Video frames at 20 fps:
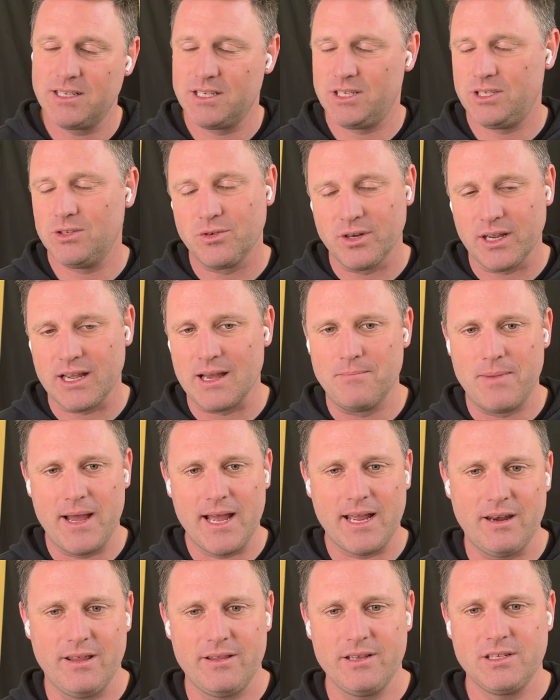is still to come
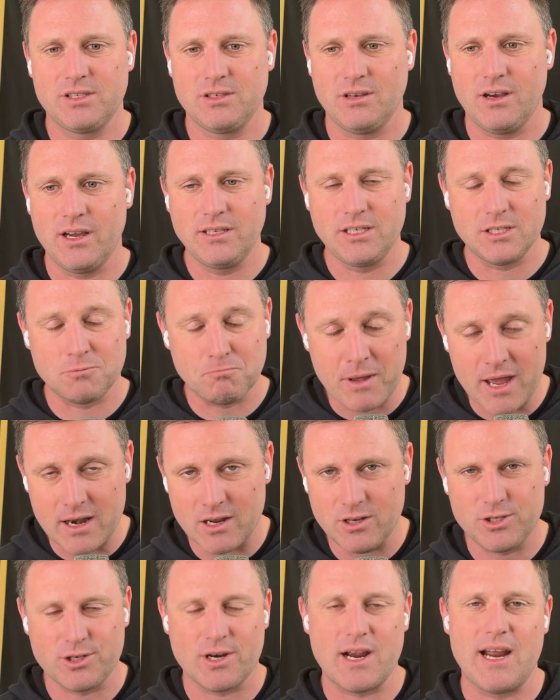back into this side. Just
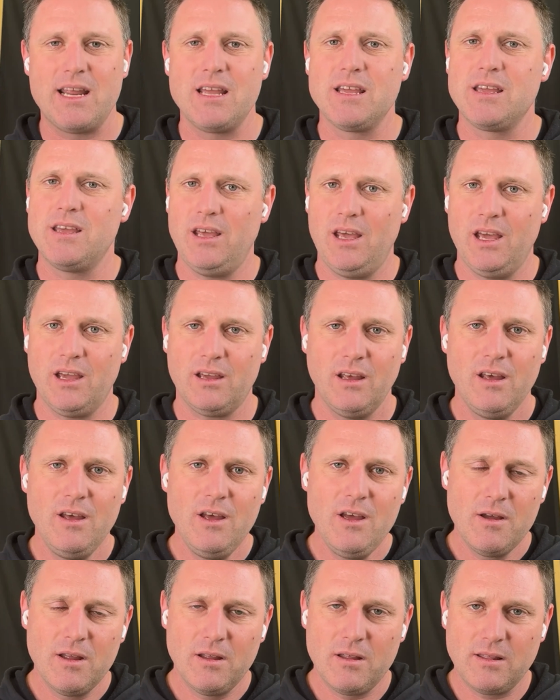penetrating kick.
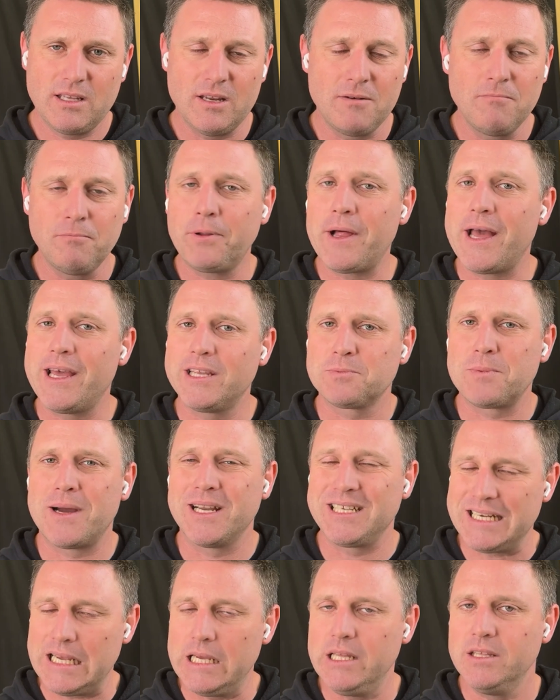Didn't play as
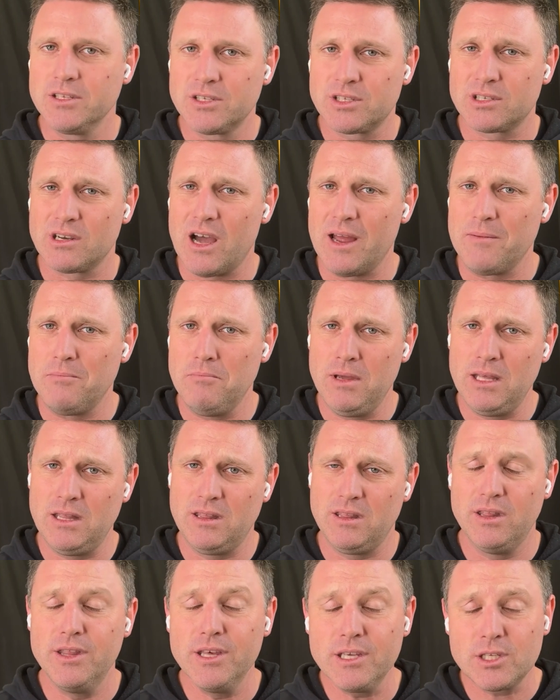much inside
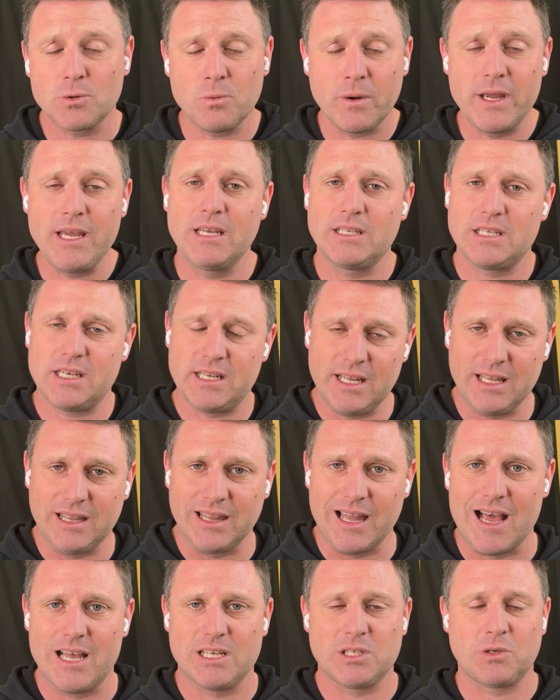mid this week as he did
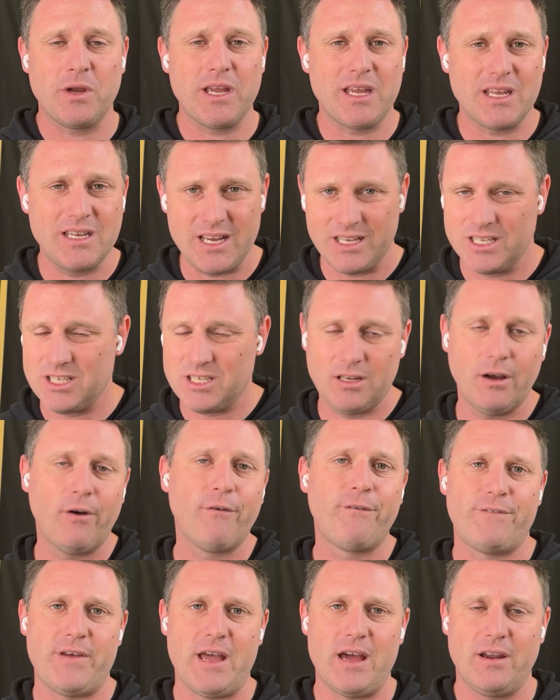last week, and yet
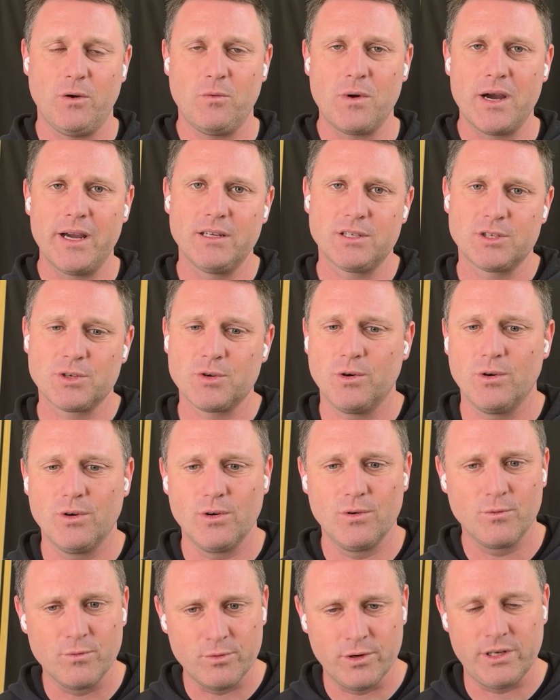still found a way to
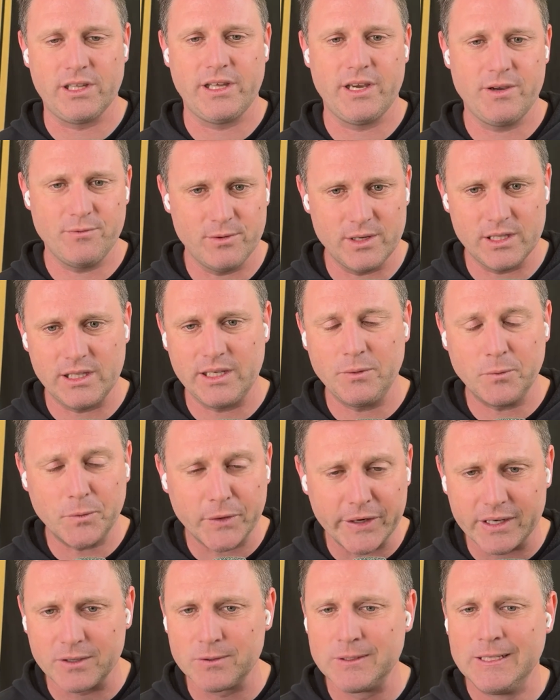score really, really
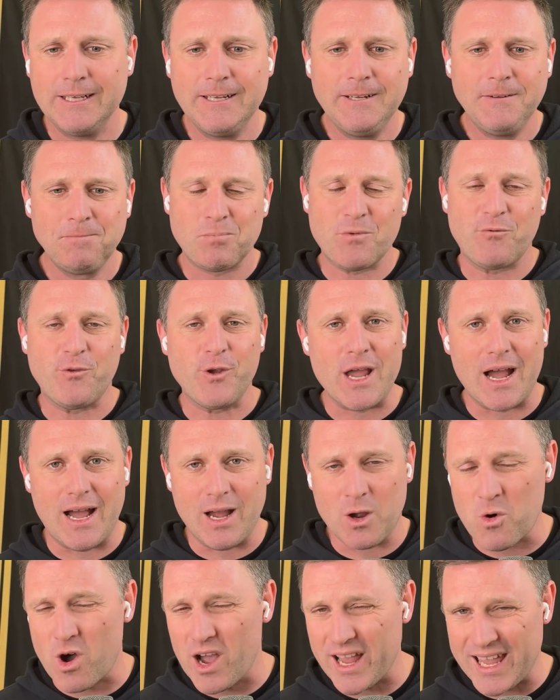well. If you
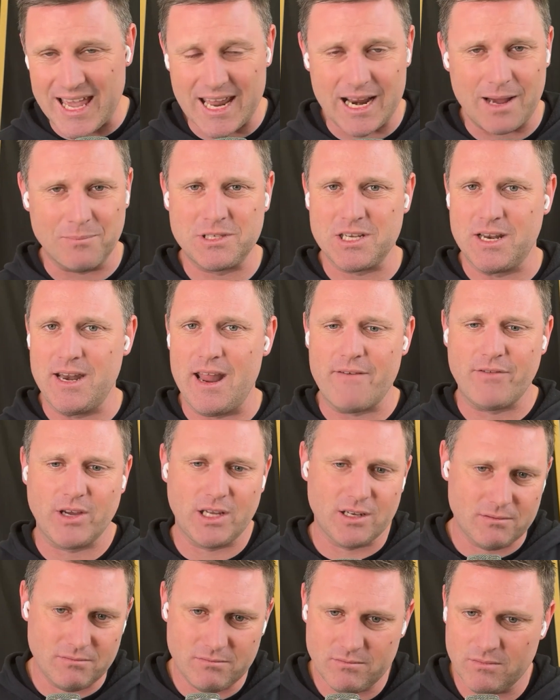can't quite get up to Knevitt,